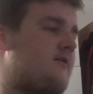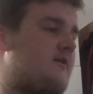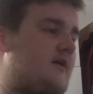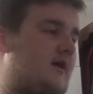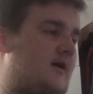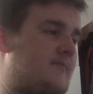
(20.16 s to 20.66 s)

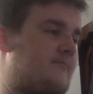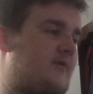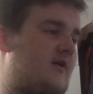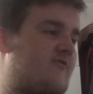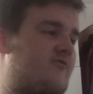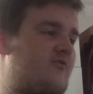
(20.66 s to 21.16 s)
I
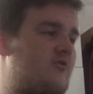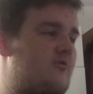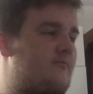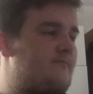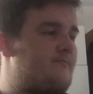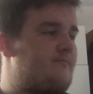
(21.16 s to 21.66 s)

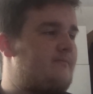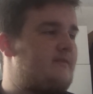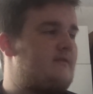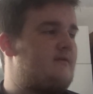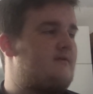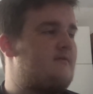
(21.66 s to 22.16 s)
thought,
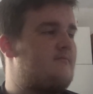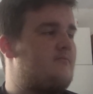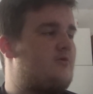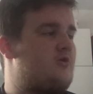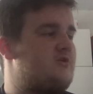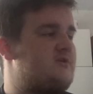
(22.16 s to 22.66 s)

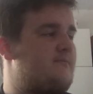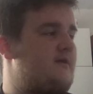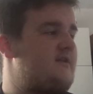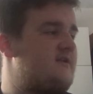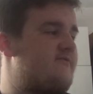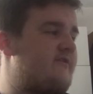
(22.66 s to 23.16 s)
because I
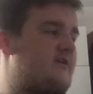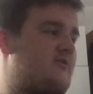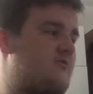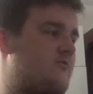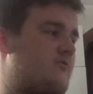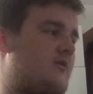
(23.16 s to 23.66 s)
made this
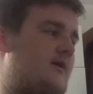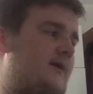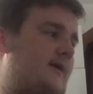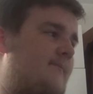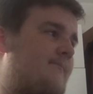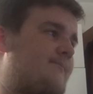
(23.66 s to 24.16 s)
video
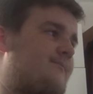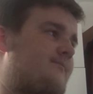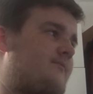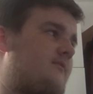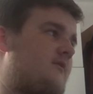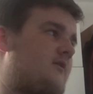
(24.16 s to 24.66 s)

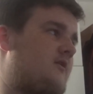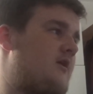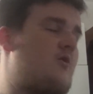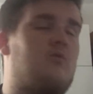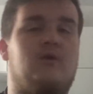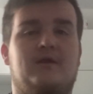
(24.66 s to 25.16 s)
a
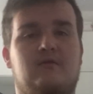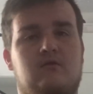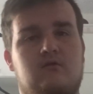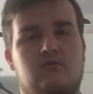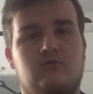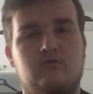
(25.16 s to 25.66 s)
little while
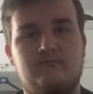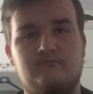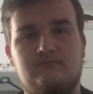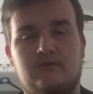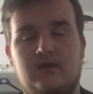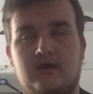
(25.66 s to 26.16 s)
ago,
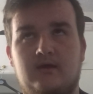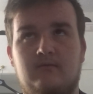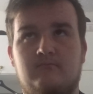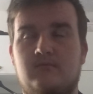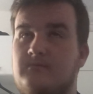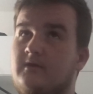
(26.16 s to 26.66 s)

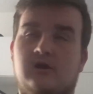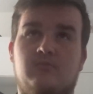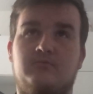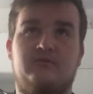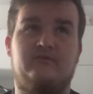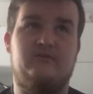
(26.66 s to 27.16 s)
maybe a
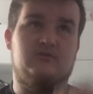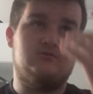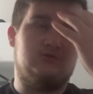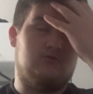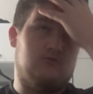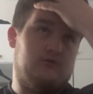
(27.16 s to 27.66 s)
couple of
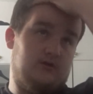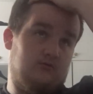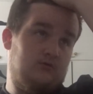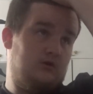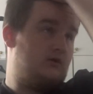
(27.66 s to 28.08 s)
years ago now,